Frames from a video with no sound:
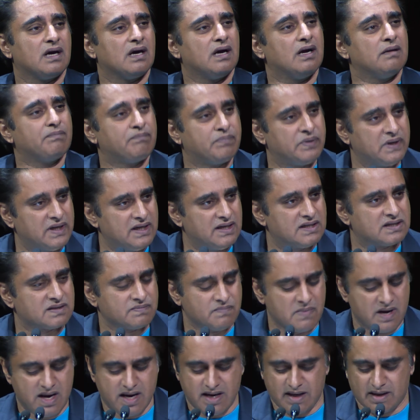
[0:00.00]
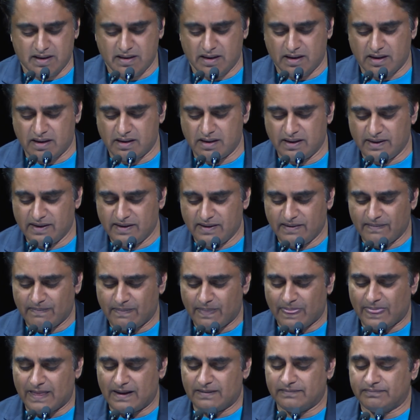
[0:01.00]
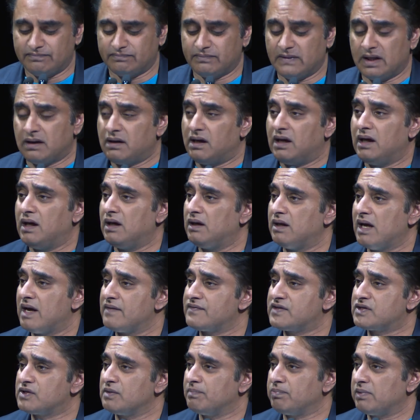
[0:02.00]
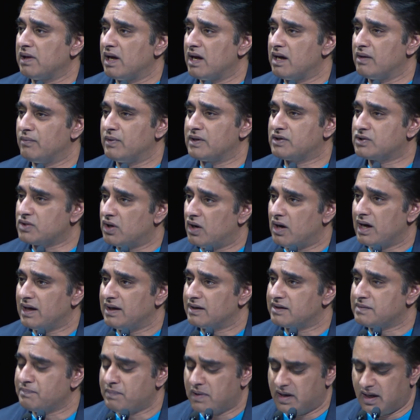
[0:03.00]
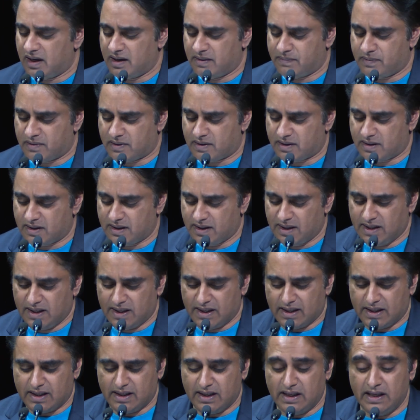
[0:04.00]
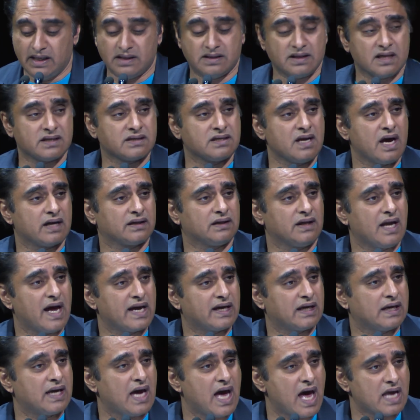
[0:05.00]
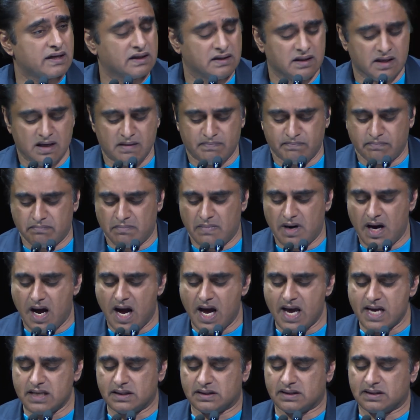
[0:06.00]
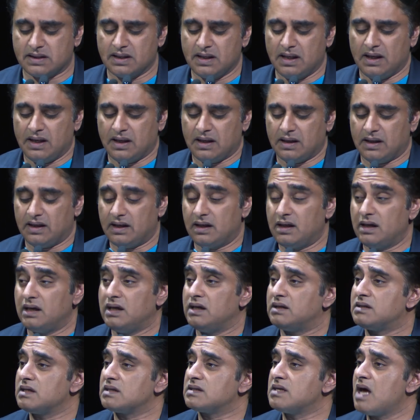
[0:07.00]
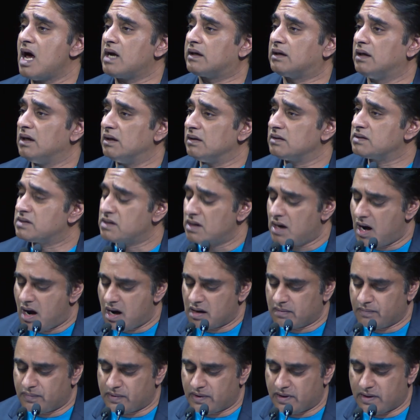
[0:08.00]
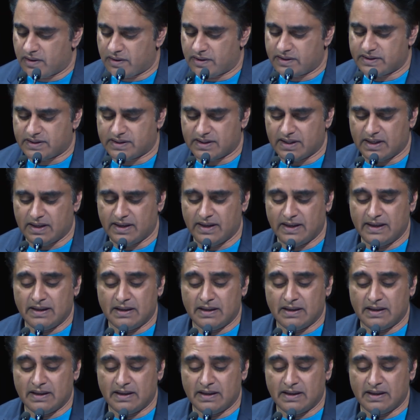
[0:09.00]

a peacemaker. He loves to play with toilet paper. He does not like catnip mice. He does not kill songbirds.